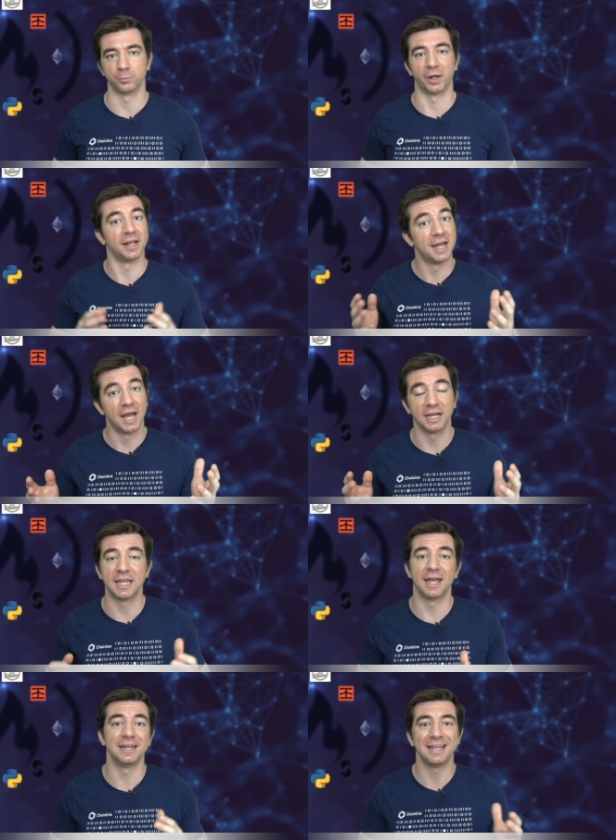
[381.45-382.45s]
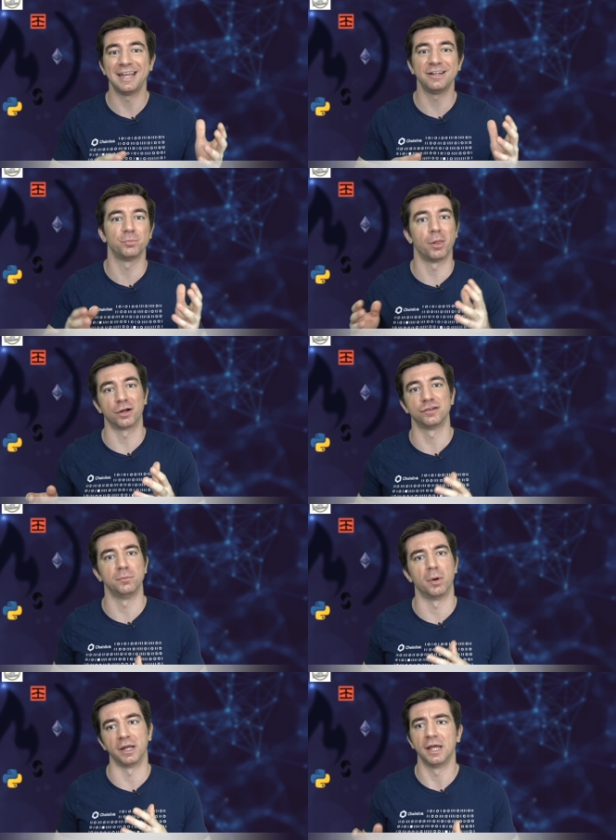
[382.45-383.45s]
But again, each blockchain
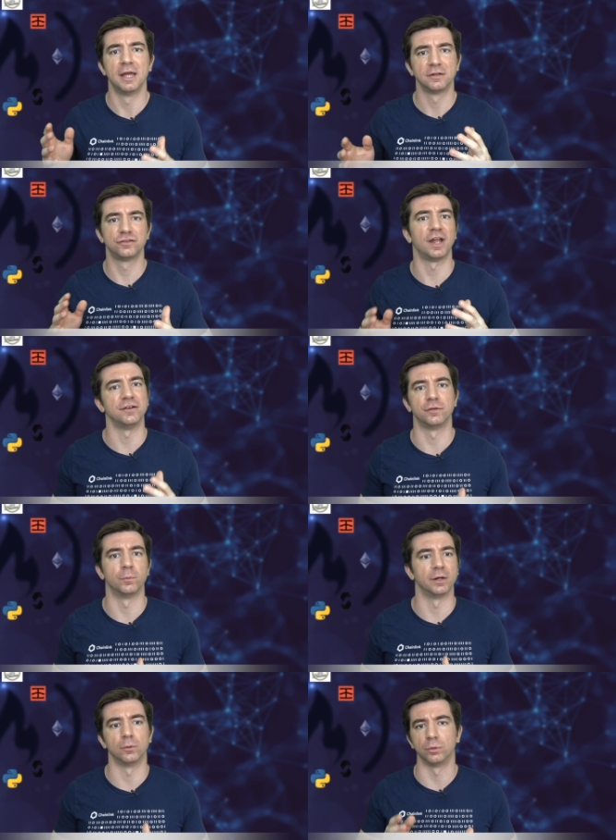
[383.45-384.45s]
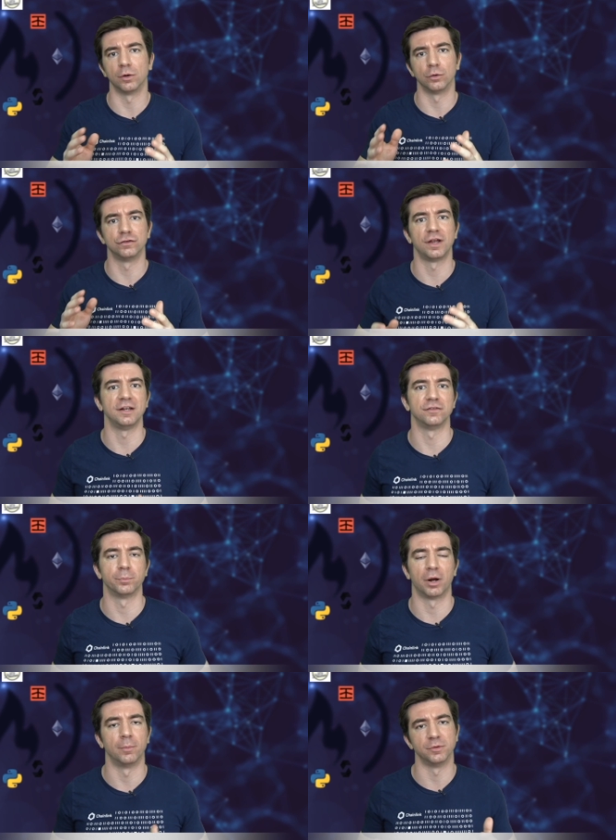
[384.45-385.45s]
might change the riddle or change the
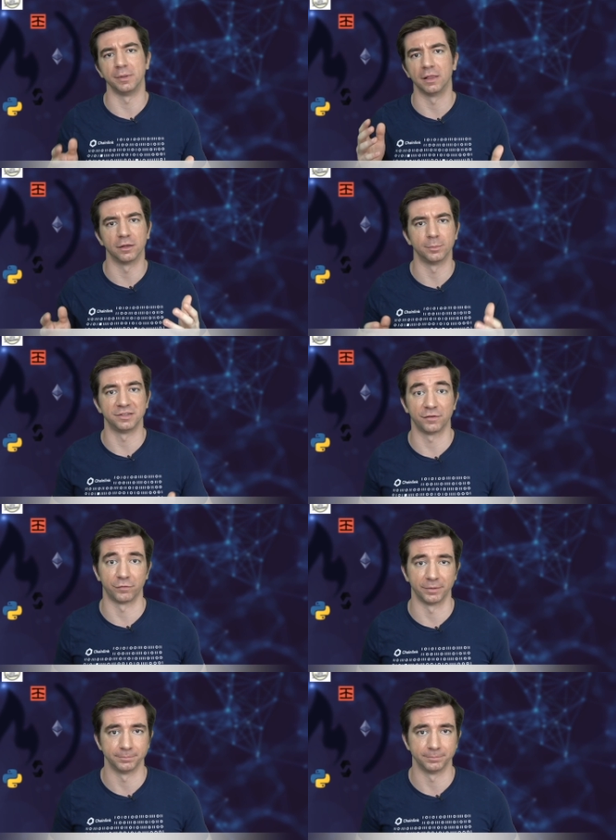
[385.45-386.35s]
problem to be a little bit different.